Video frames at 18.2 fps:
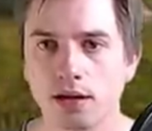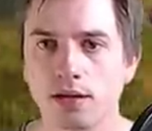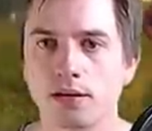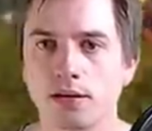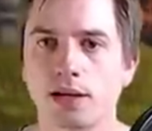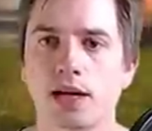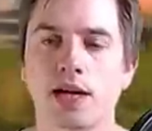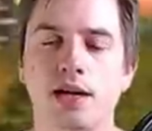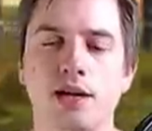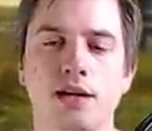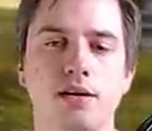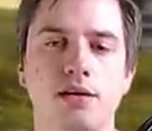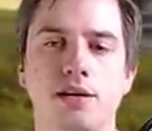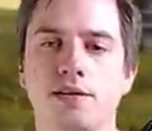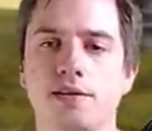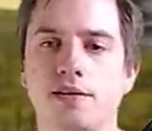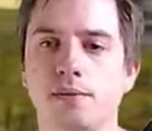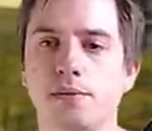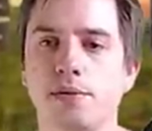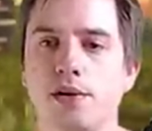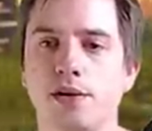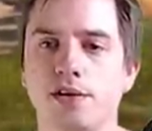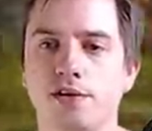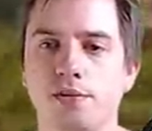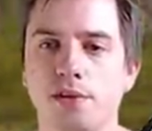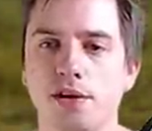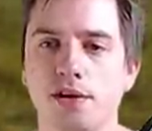Okay, you know, it's
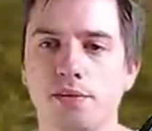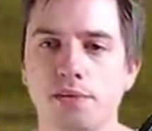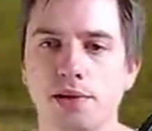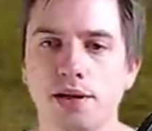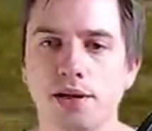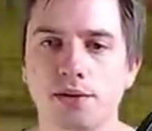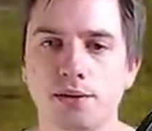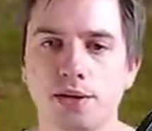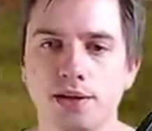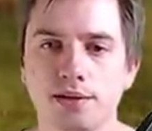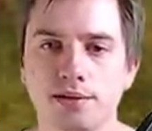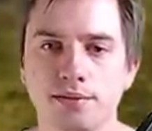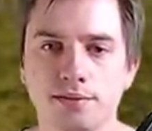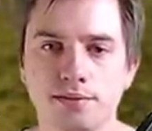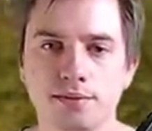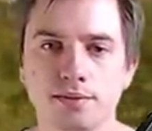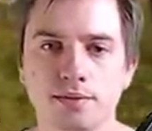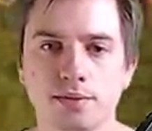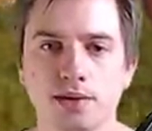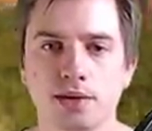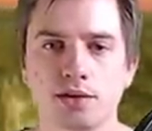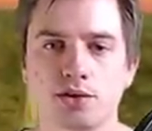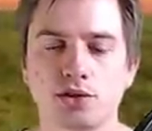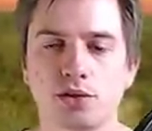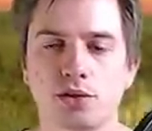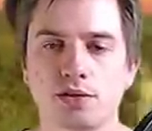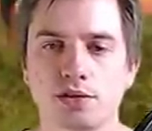impossible on player one.
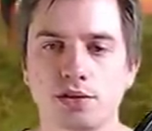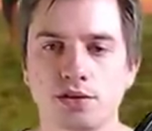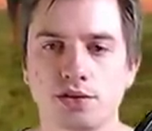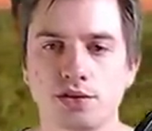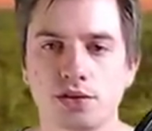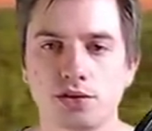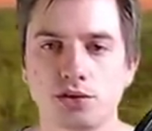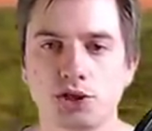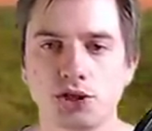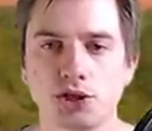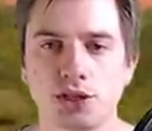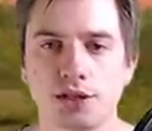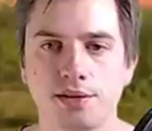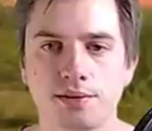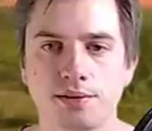Controls are so shit.